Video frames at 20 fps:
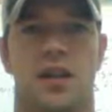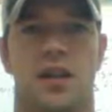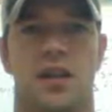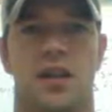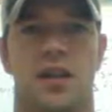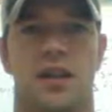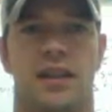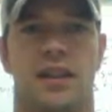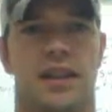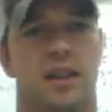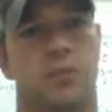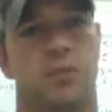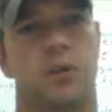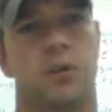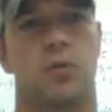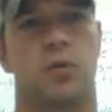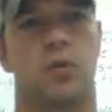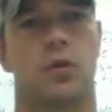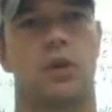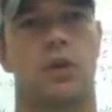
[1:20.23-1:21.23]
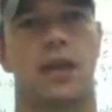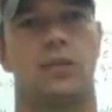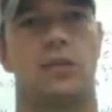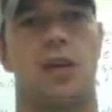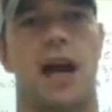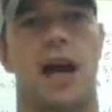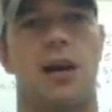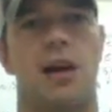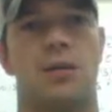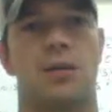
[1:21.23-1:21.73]
that they could be morally
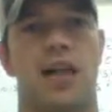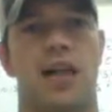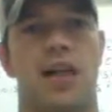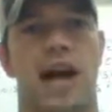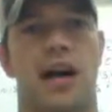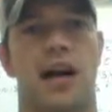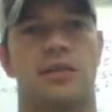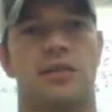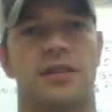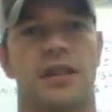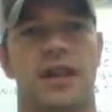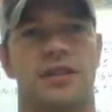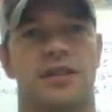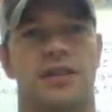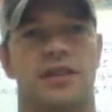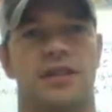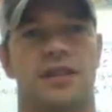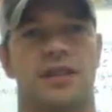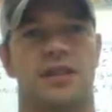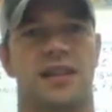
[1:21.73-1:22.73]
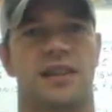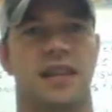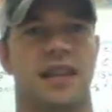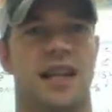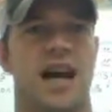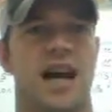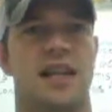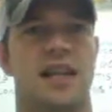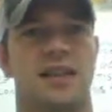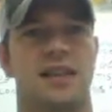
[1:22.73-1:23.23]
right without necessarily the
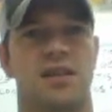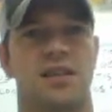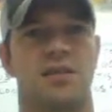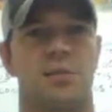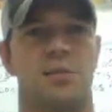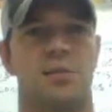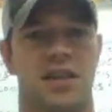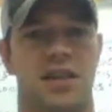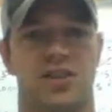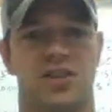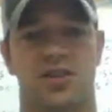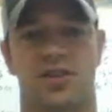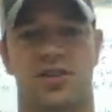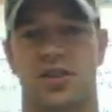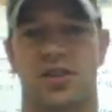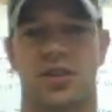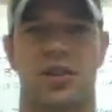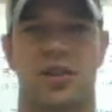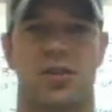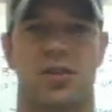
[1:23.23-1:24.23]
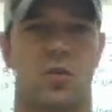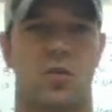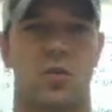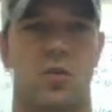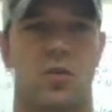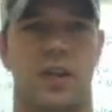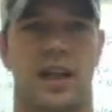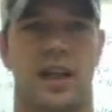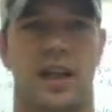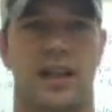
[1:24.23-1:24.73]
guidance of a minister
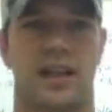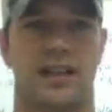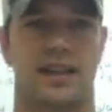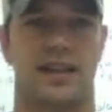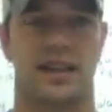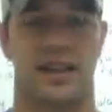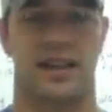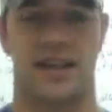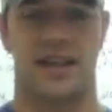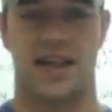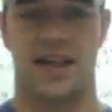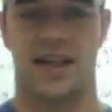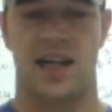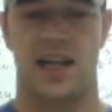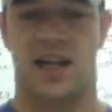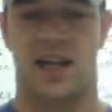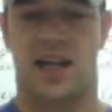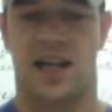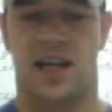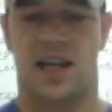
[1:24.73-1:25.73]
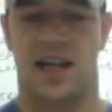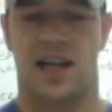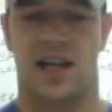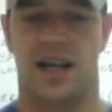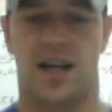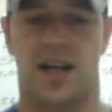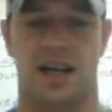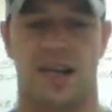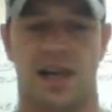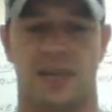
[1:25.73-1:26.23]
or anything like that.
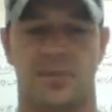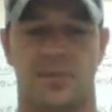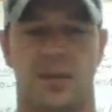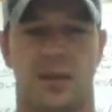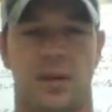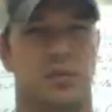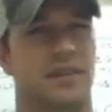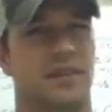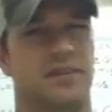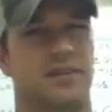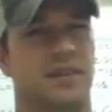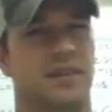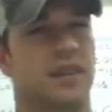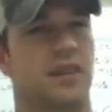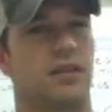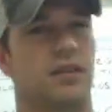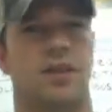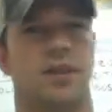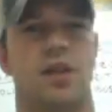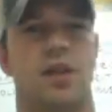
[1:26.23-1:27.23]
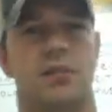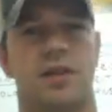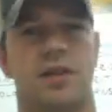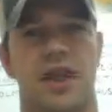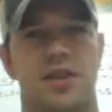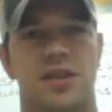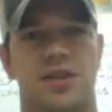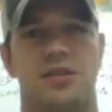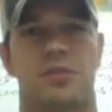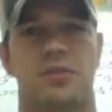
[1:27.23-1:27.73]
They believed in
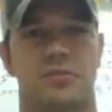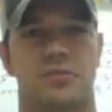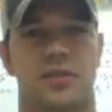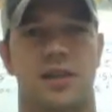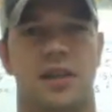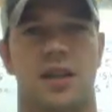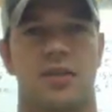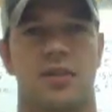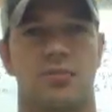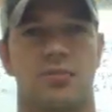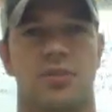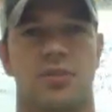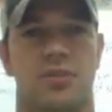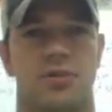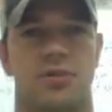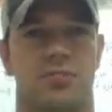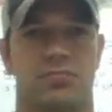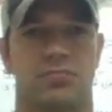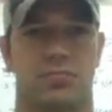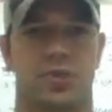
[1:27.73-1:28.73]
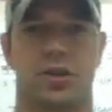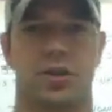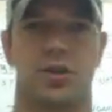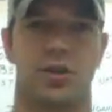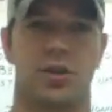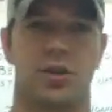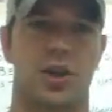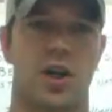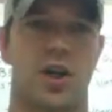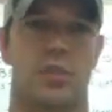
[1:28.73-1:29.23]
self-determination, that it was
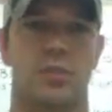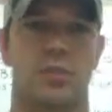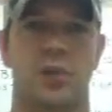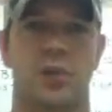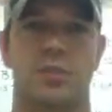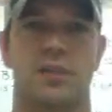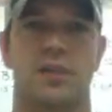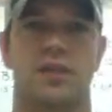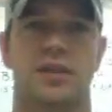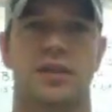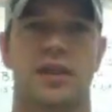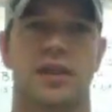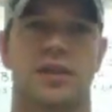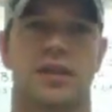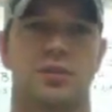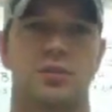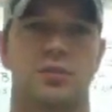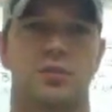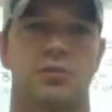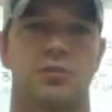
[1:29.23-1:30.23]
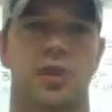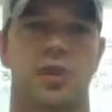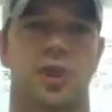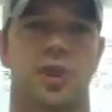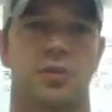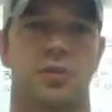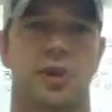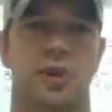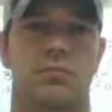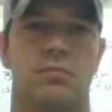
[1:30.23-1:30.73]
your job, your ability to
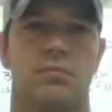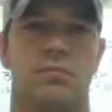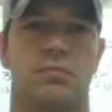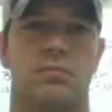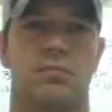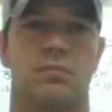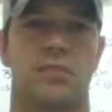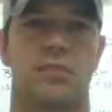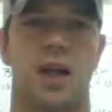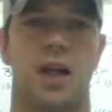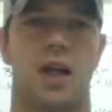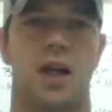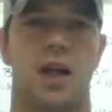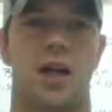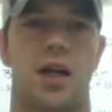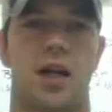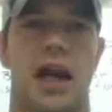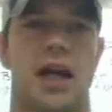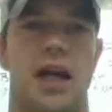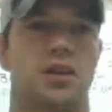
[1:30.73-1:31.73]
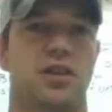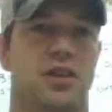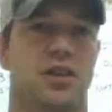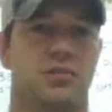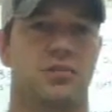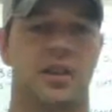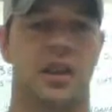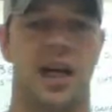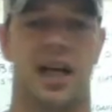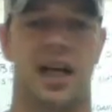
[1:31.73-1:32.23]
determine how you
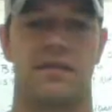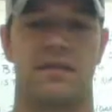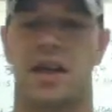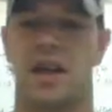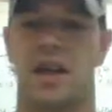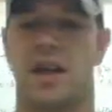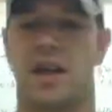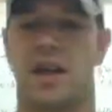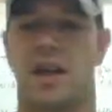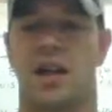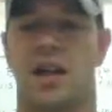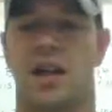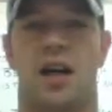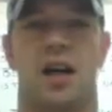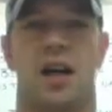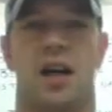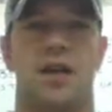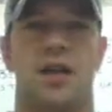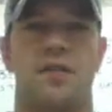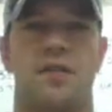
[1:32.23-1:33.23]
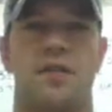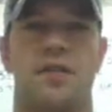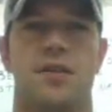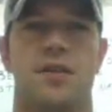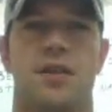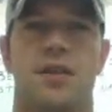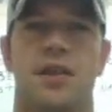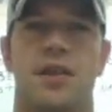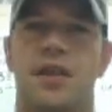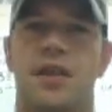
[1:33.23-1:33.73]
lived your life.
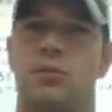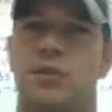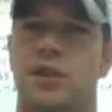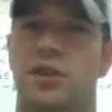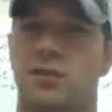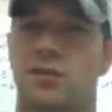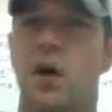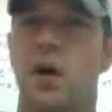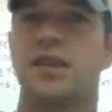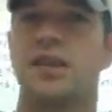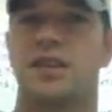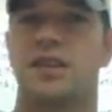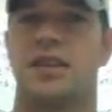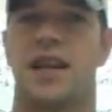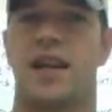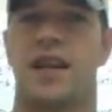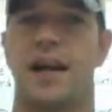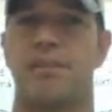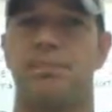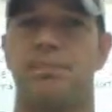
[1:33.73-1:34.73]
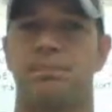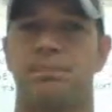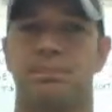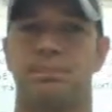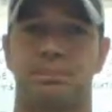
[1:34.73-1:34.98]
The response to that,